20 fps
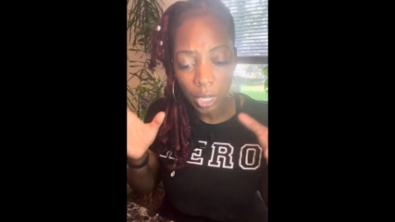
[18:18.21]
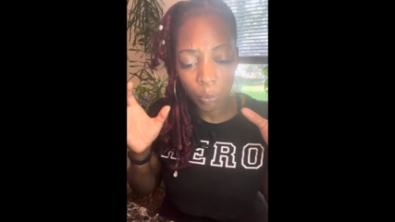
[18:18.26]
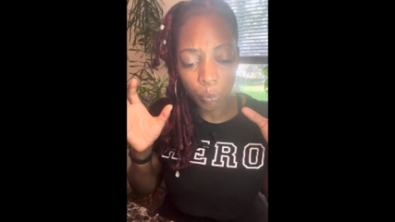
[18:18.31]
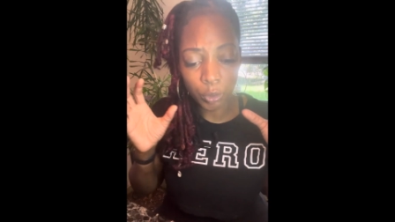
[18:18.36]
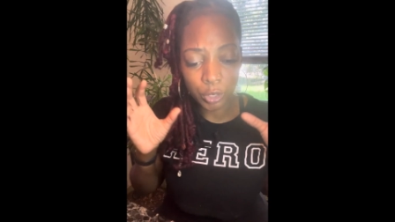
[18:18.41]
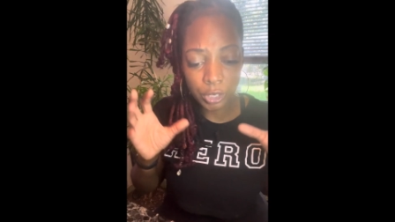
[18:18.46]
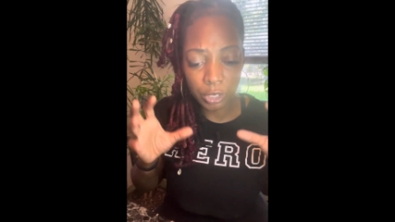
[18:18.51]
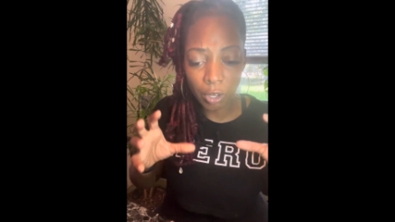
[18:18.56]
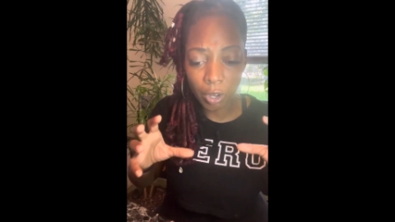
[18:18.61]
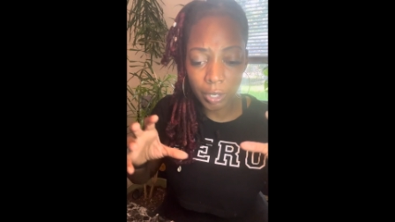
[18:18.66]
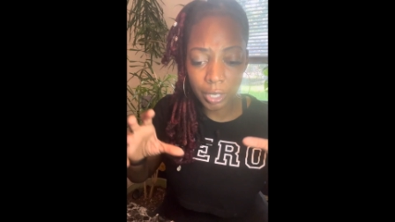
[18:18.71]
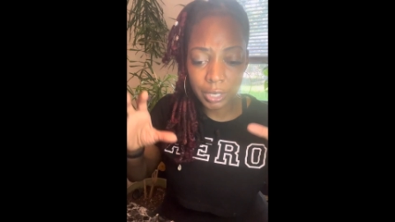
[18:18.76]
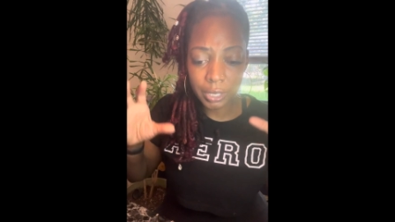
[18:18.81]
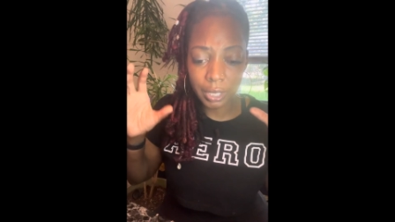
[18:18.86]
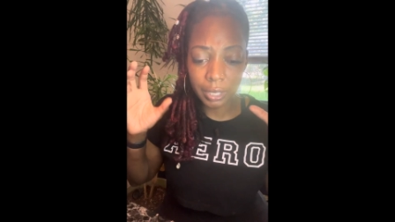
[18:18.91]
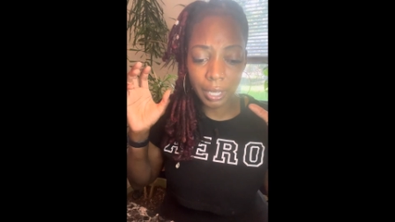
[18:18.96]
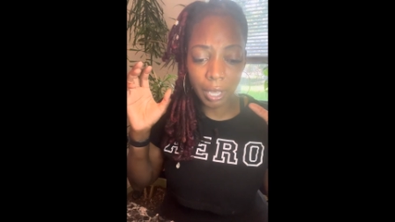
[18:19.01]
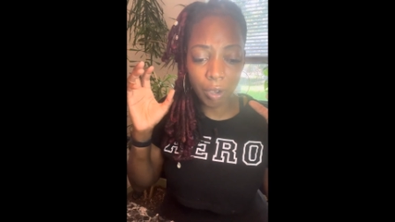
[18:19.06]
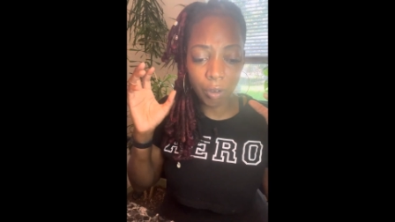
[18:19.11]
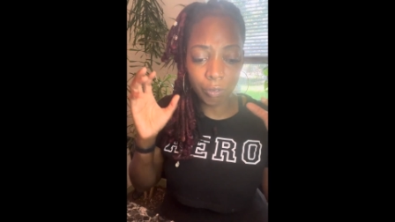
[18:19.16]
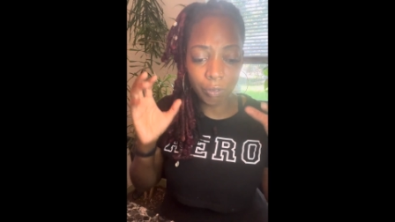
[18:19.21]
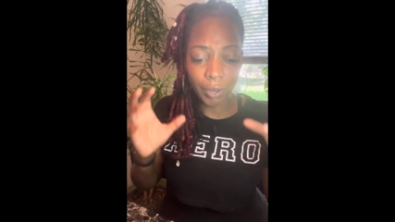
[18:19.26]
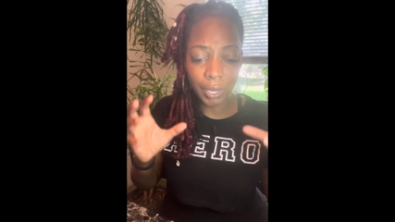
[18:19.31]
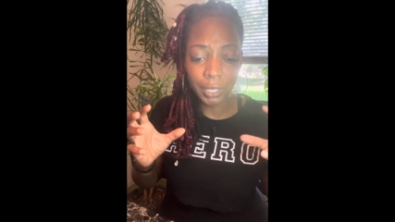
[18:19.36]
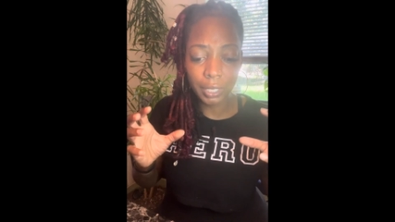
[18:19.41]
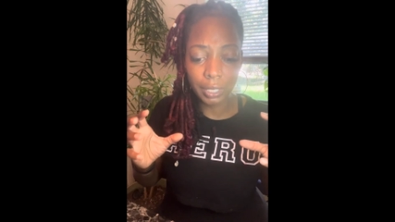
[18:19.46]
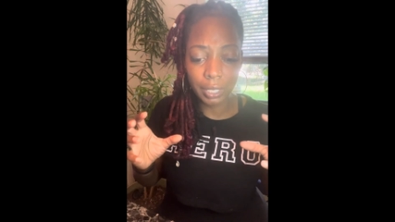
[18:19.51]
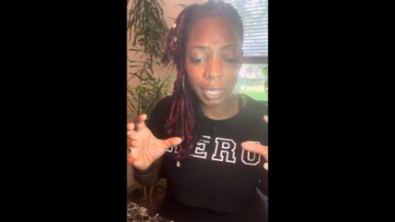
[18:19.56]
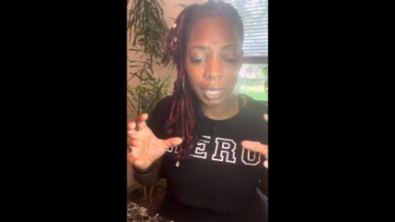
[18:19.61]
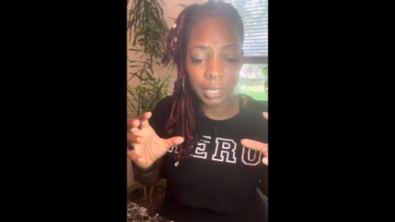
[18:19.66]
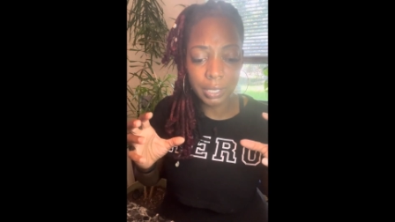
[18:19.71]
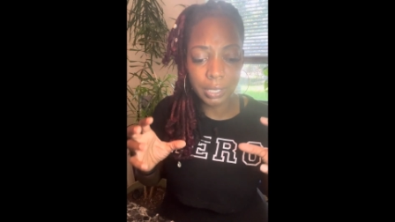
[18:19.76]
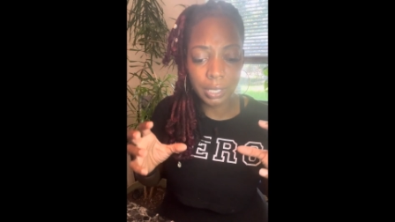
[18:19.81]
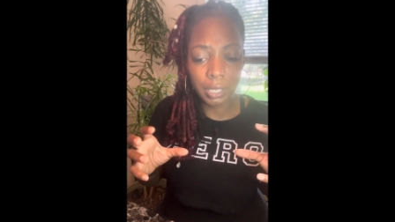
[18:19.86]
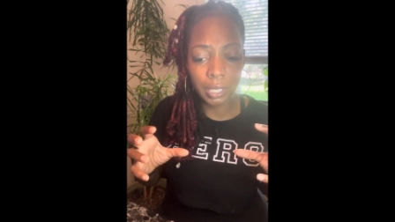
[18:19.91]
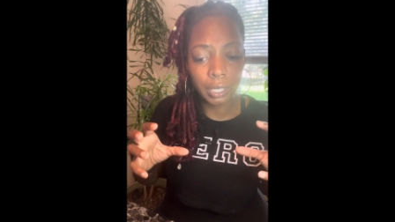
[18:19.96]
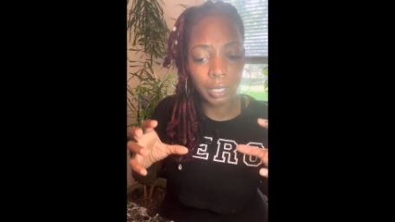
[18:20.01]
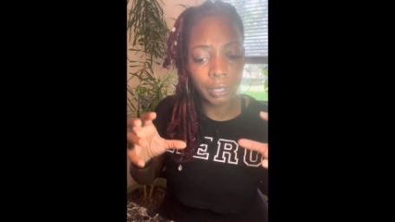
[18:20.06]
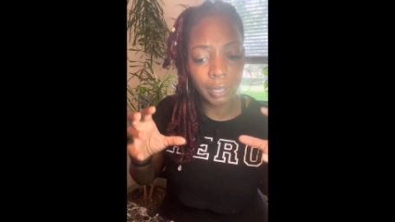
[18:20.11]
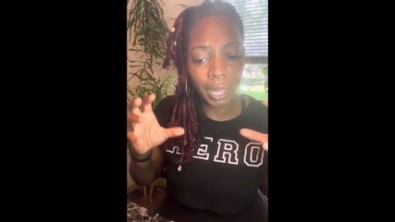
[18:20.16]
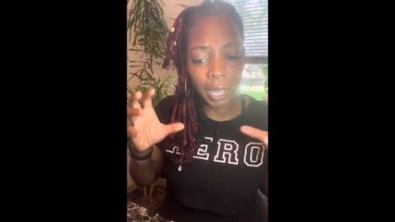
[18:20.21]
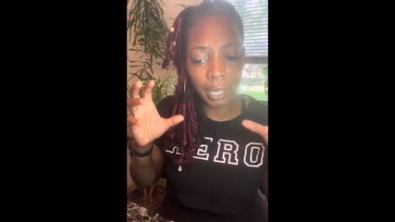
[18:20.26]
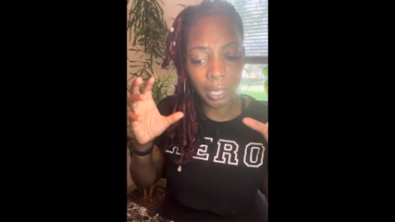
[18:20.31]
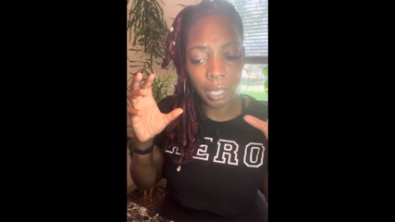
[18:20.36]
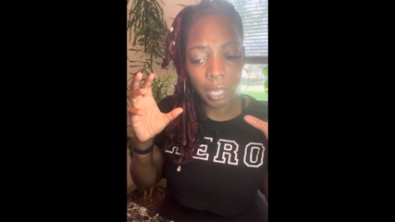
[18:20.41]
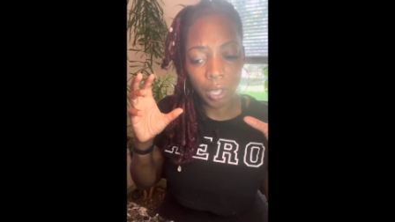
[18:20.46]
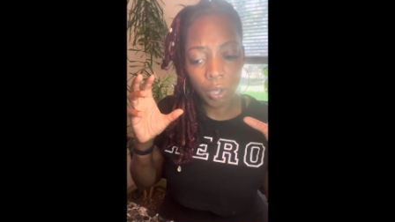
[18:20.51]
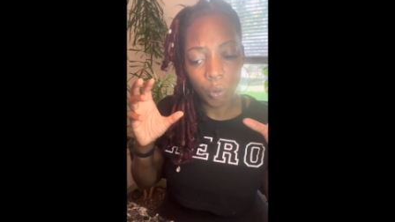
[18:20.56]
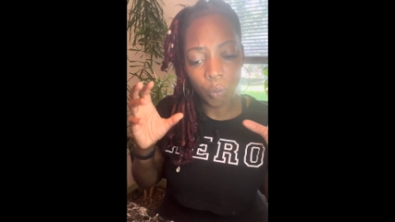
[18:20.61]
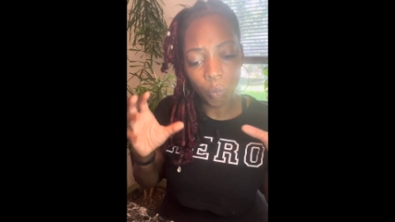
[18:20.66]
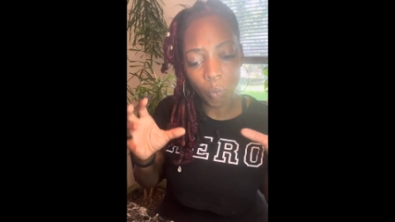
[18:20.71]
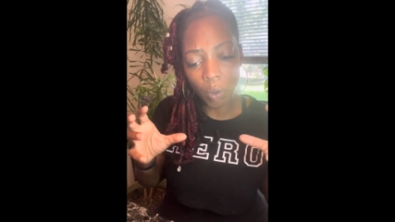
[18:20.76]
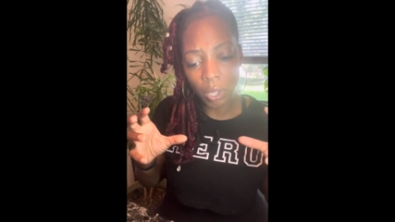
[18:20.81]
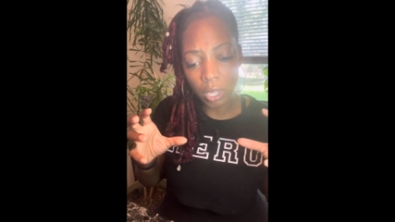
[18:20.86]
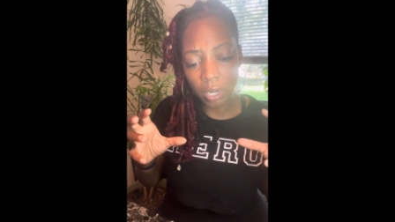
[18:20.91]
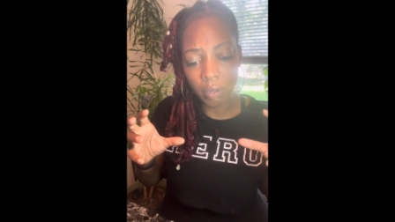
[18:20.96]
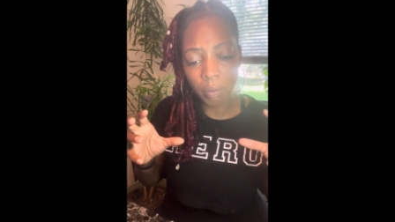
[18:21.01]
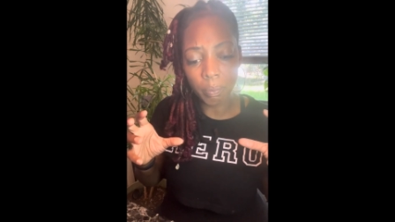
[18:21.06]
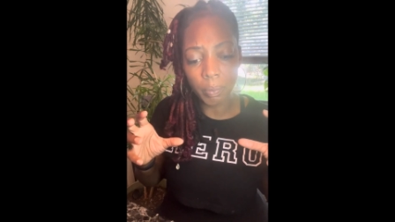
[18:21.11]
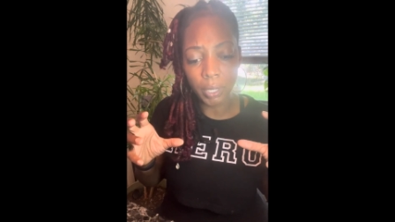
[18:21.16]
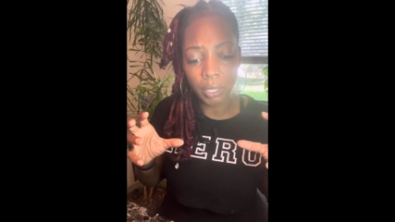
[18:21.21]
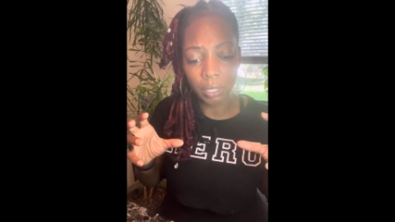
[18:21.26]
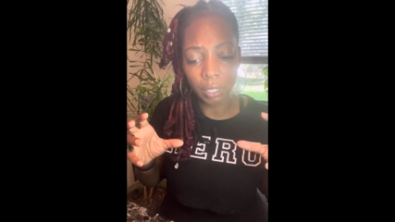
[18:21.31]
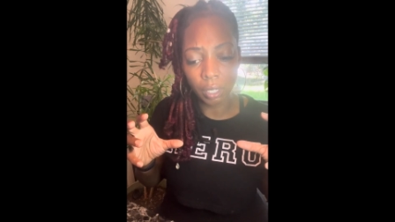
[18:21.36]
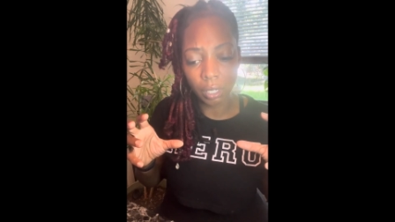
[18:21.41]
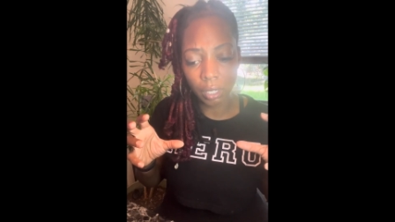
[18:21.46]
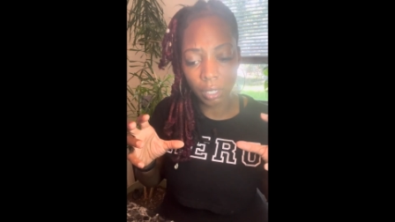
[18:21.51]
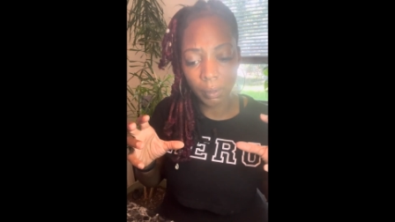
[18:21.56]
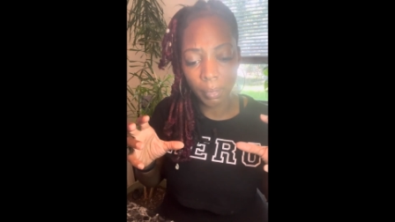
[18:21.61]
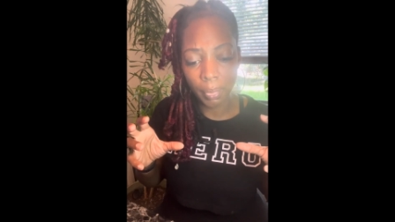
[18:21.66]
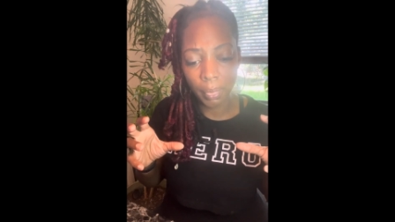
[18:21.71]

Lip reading: We're starting to now recognize here, like, wait a minute.